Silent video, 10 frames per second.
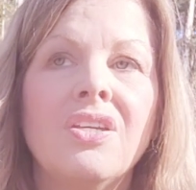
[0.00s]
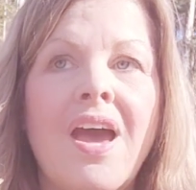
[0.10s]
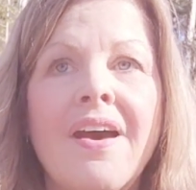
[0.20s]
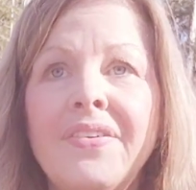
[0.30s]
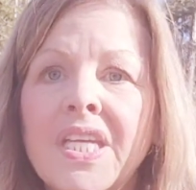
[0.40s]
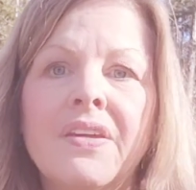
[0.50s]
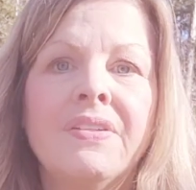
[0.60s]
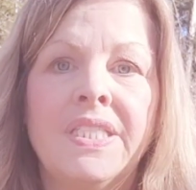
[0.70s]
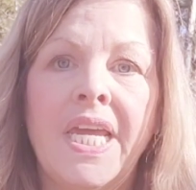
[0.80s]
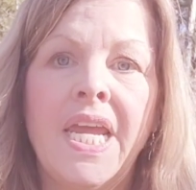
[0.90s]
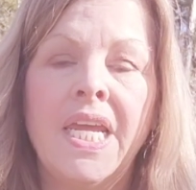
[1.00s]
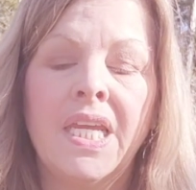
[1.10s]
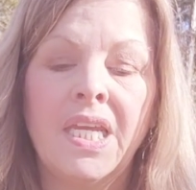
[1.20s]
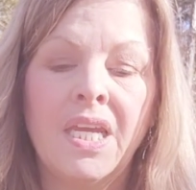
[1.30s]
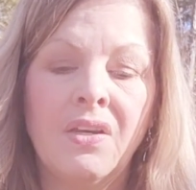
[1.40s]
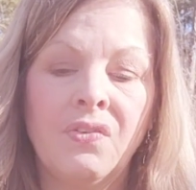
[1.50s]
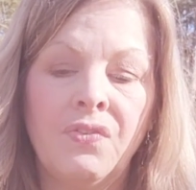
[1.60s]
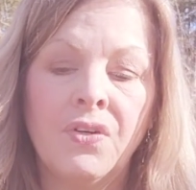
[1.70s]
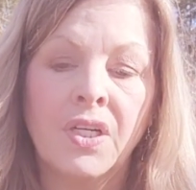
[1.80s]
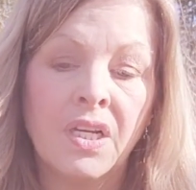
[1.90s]
You have to give and take. If
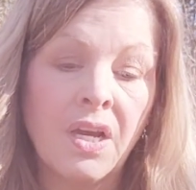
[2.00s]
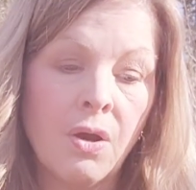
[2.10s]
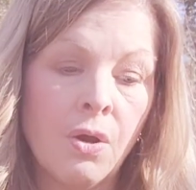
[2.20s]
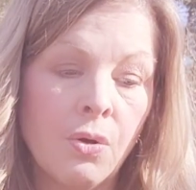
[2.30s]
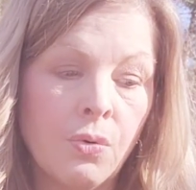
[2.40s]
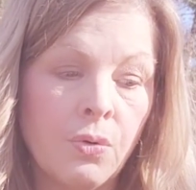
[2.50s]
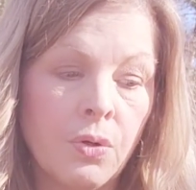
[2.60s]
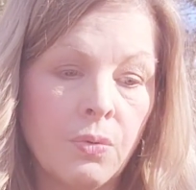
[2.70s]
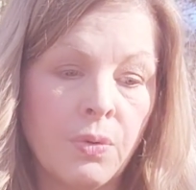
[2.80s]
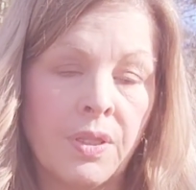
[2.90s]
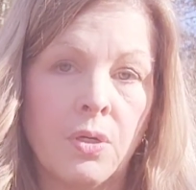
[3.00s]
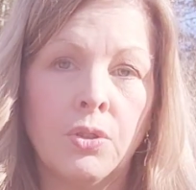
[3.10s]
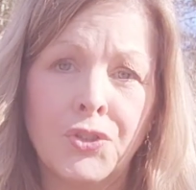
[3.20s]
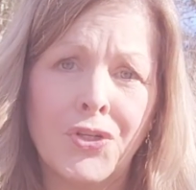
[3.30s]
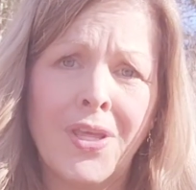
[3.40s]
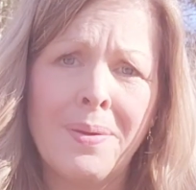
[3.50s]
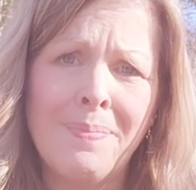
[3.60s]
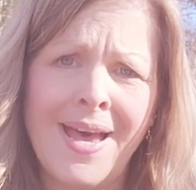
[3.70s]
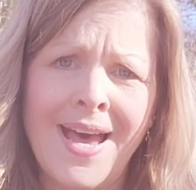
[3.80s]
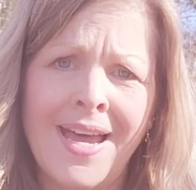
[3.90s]
you're gonna go with an ultralight
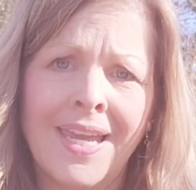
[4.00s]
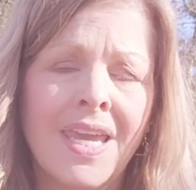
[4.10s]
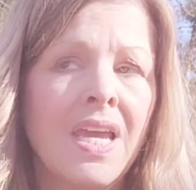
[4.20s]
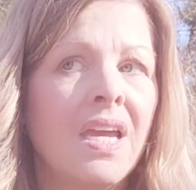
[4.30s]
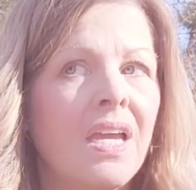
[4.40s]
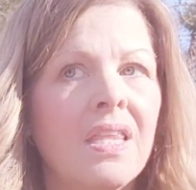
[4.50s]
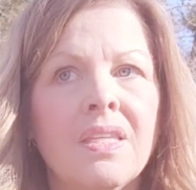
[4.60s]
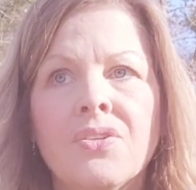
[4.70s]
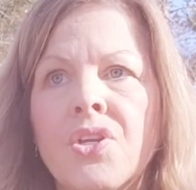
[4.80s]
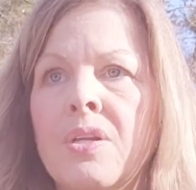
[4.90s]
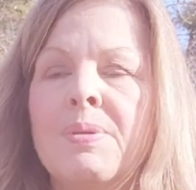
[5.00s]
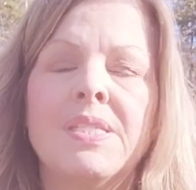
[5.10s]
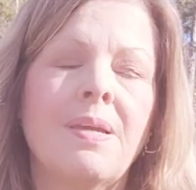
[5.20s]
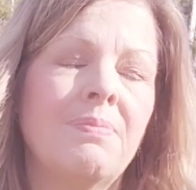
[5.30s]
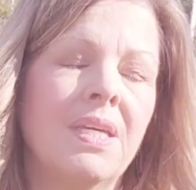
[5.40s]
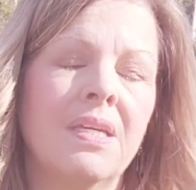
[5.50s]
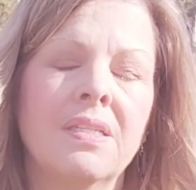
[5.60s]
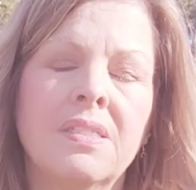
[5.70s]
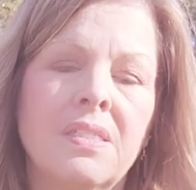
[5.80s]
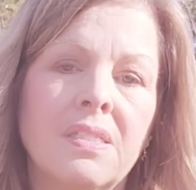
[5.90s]
bag, there's gonna be some
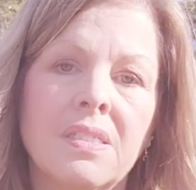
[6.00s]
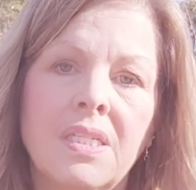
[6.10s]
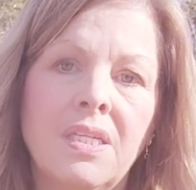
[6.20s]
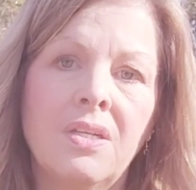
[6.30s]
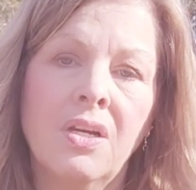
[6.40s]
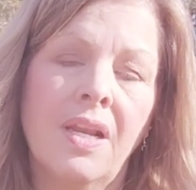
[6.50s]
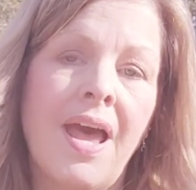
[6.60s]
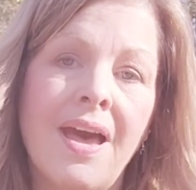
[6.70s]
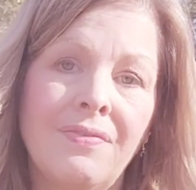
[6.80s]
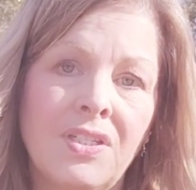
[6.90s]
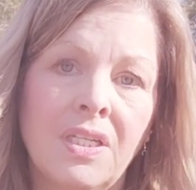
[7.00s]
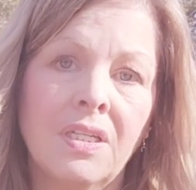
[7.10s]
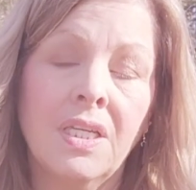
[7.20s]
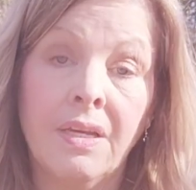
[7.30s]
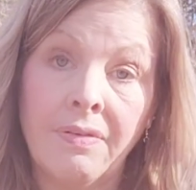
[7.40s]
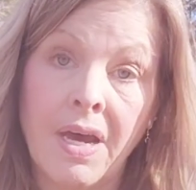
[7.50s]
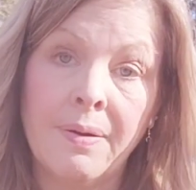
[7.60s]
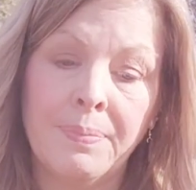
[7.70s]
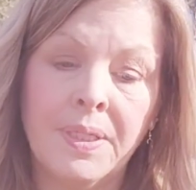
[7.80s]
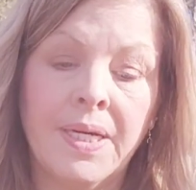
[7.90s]
things you're gonna have to give
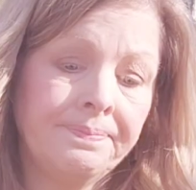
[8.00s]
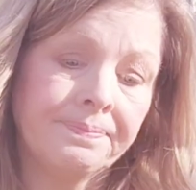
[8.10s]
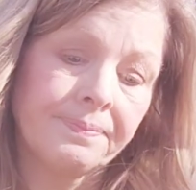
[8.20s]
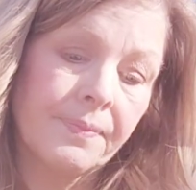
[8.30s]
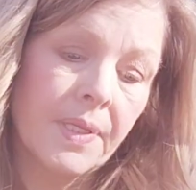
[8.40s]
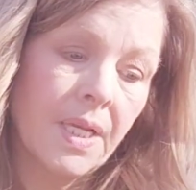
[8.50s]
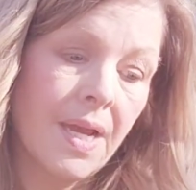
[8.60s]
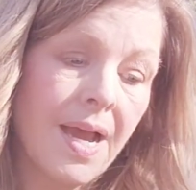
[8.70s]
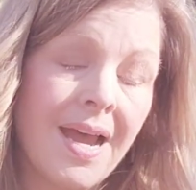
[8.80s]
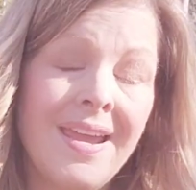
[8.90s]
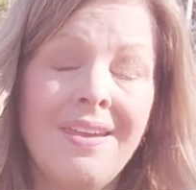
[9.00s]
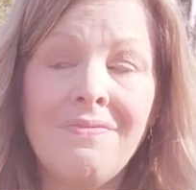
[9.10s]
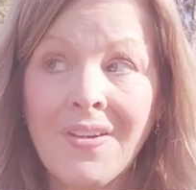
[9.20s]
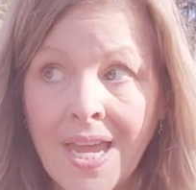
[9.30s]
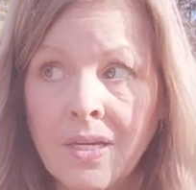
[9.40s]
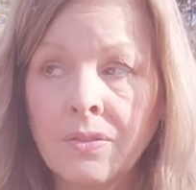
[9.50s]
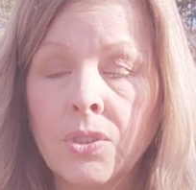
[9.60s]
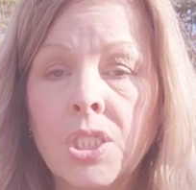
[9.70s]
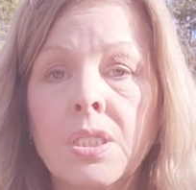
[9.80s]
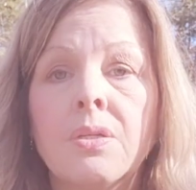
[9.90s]
up. I
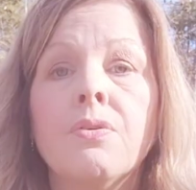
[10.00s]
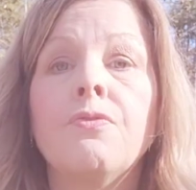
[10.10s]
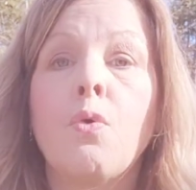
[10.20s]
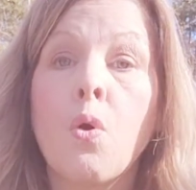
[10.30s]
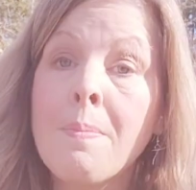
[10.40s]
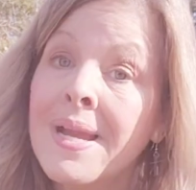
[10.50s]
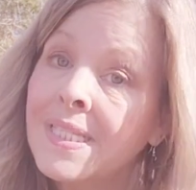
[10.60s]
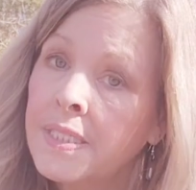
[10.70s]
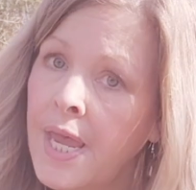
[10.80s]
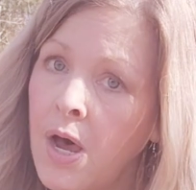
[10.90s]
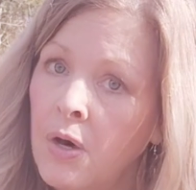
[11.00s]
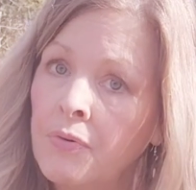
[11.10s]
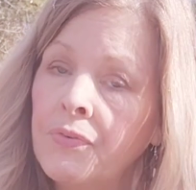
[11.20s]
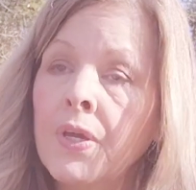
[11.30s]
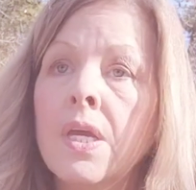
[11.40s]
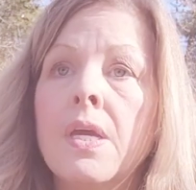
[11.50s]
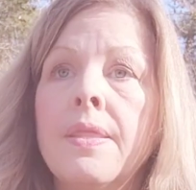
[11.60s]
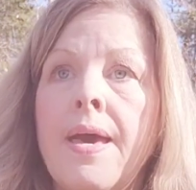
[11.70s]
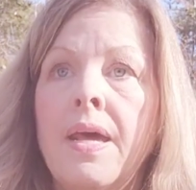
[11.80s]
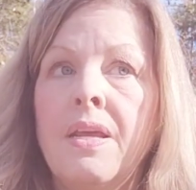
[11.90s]
found for myself
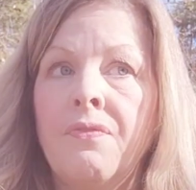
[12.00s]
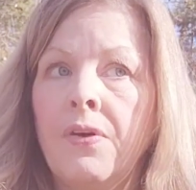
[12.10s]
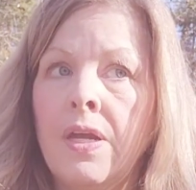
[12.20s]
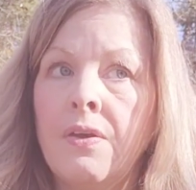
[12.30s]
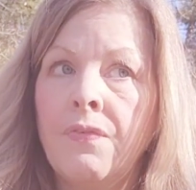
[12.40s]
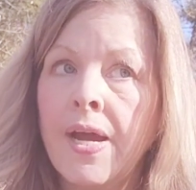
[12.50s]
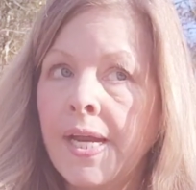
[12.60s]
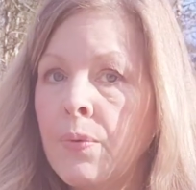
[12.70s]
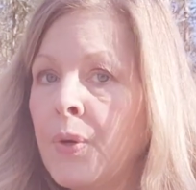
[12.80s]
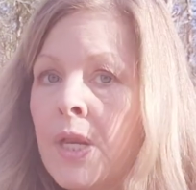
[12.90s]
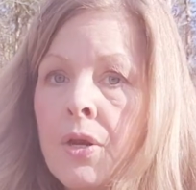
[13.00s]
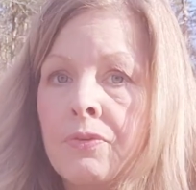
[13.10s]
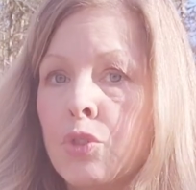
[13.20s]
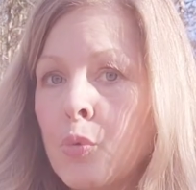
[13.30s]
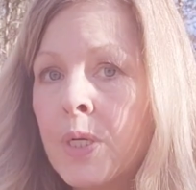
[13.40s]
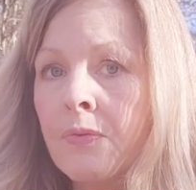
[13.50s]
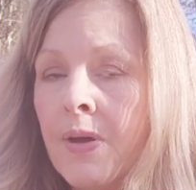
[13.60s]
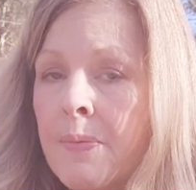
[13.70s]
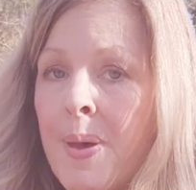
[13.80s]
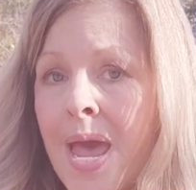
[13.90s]
that if I went over
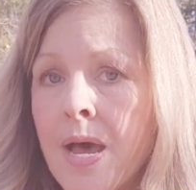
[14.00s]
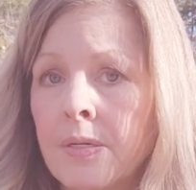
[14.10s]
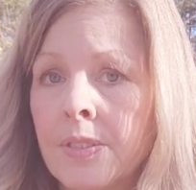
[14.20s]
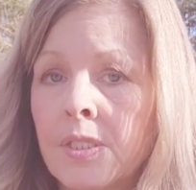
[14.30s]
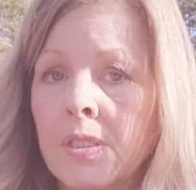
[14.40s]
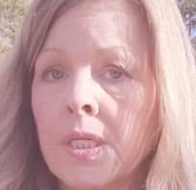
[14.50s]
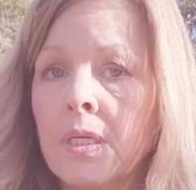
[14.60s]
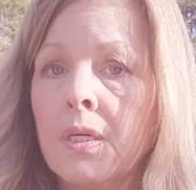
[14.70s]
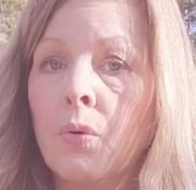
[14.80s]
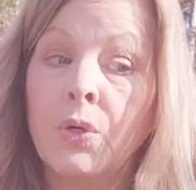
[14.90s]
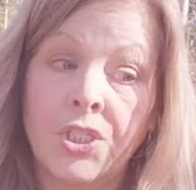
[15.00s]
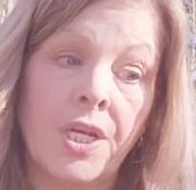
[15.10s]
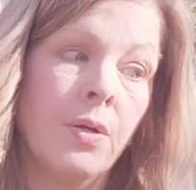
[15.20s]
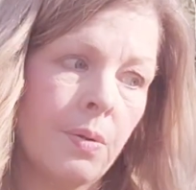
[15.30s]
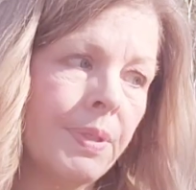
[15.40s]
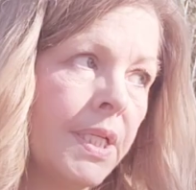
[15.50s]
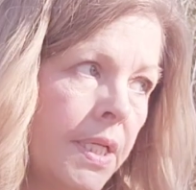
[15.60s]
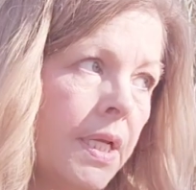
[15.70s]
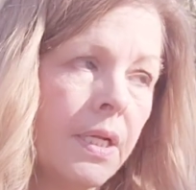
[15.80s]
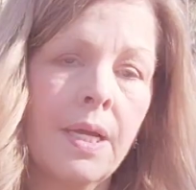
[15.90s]
25 pounds, which I normally
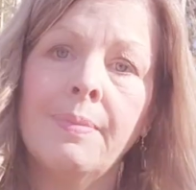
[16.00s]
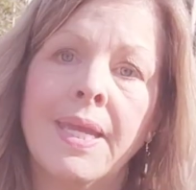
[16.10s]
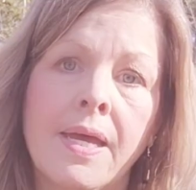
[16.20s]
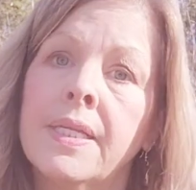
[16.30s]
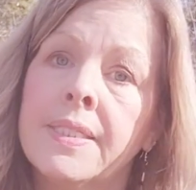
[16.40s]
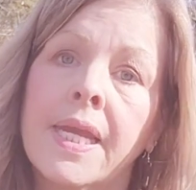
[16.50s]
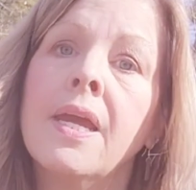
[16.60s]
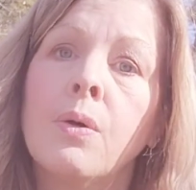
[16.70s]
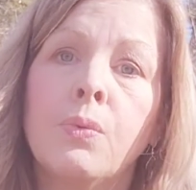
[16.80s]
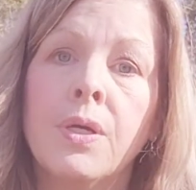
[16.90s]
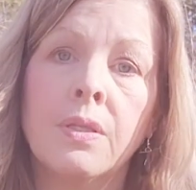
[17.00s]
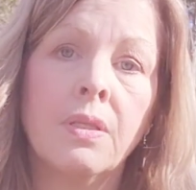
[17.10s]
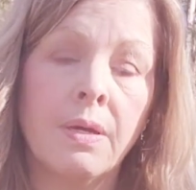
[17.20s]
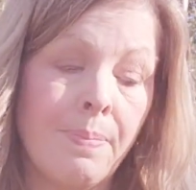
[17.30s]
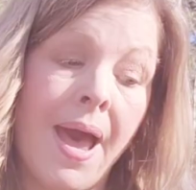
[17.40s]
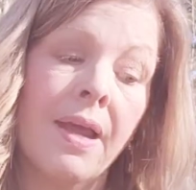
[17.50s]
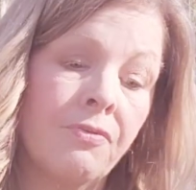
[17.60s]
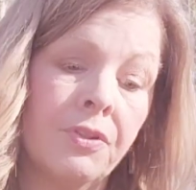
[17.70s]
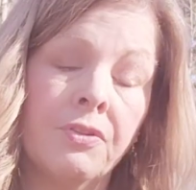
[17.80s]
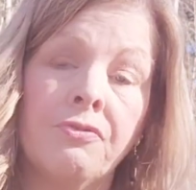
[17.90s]
do coming out of town with a bag
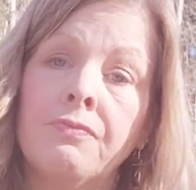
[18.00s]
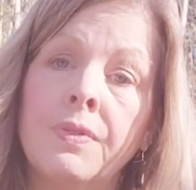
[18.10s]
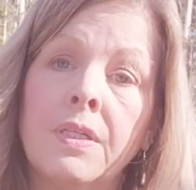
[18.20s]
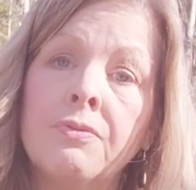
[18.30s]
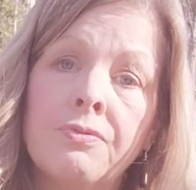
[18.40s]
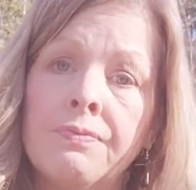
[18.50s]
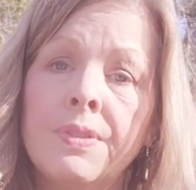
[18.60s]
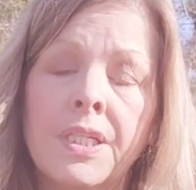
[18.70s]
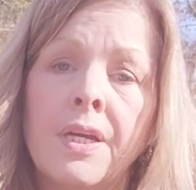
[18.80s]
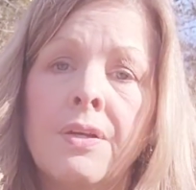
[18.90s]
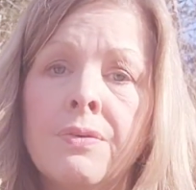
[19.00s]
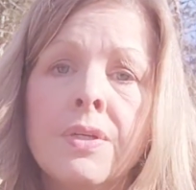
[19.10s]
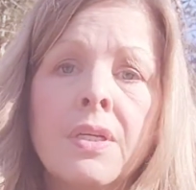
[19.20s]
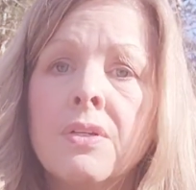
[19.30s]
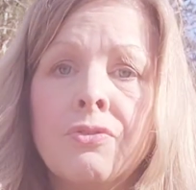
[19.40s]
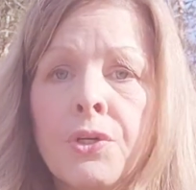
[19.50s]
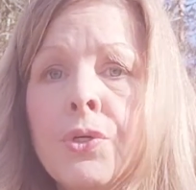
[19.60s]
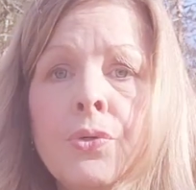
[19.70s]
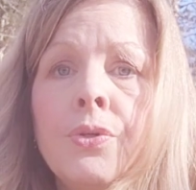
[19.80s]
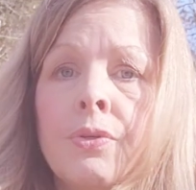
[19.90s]
full of you know,
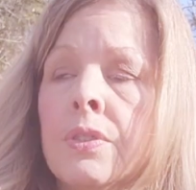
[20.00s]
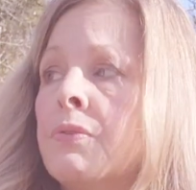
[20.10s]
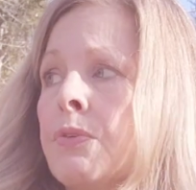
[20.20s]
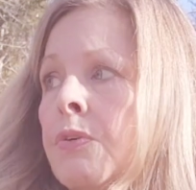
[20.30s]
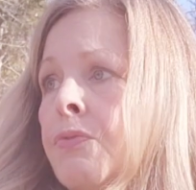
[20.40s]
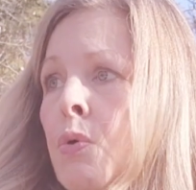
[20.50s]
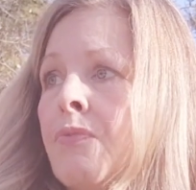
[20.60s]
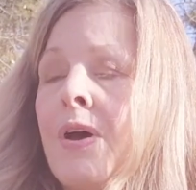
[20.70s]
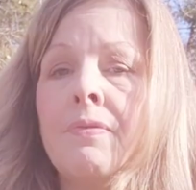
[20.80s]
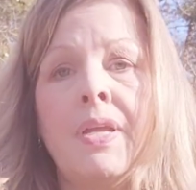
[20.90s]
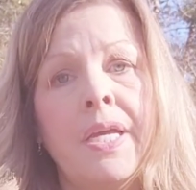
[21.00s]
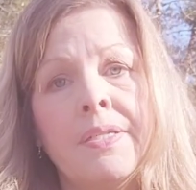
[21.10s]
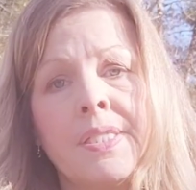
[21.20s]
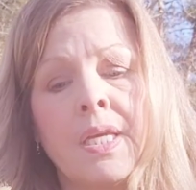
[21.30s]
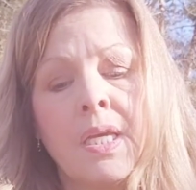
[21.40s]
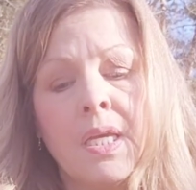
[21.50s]
food for 4 or 5 days,